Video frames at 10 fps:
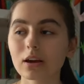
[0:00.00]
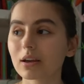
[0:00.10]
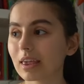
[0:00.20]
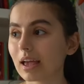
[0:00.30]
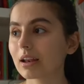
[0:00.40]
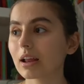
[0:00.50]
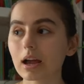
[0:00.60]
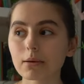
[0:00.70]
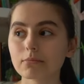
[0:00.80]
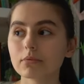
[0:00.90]
Again,
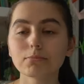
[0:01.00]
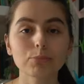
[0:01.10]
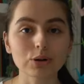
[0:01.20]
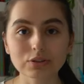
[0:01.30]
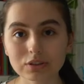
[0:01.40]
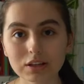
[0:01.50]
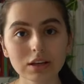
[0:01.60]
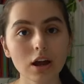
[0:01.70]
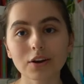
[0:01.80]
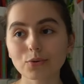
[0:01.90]
I'm personally
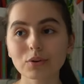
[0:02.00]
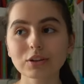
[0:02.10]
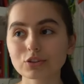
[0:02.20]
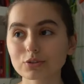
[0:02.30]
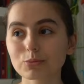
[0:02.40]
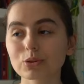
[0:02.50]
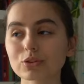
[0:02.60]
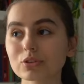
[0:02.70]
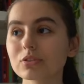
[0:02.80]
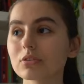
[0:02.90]
not a religious
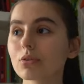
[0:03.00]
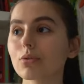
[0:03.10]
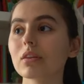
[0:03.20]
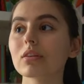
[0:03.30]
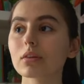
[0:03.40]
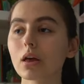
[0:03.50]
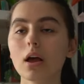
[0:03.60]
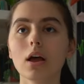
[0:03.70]
person, so this